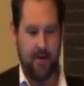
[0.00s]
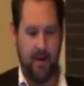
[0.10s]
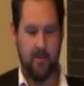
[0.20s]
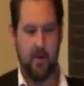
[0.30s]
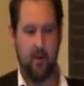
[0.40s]

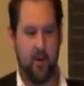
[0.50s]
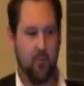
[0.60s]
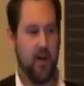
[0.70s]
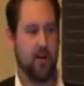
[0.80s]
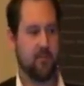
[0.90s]
It can be
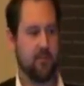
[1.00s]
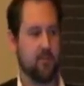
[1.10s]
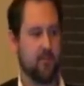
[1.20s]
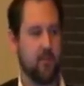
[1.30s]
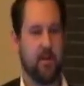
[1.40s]
one way.
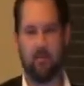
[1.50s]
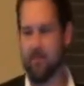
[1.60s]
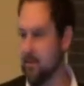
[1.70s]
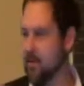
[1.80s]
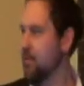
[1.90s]
We
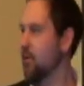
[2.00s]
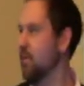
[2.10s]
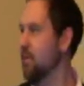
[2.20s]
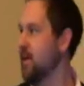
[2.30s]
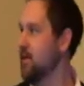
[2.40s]
thought
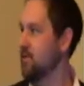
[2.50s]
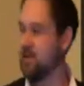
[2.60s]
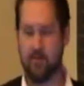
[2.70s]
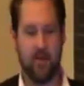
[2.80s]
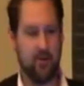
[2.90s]
it'd be
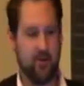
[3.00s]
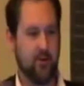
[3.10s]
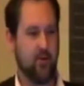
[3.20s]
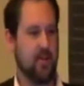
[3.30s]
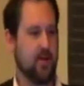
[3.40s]
this great
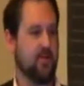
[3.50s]
two-way